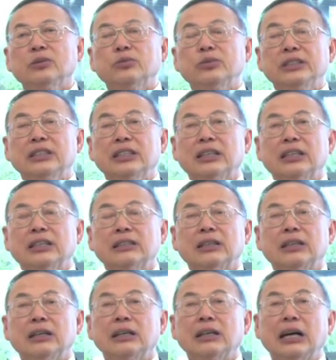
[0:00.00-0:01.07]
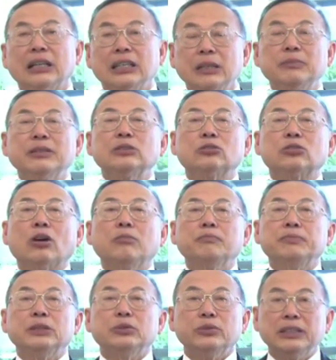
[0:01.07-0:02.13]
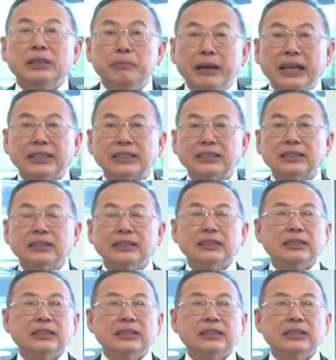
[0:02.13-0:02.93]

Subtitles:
we are able to compete with the best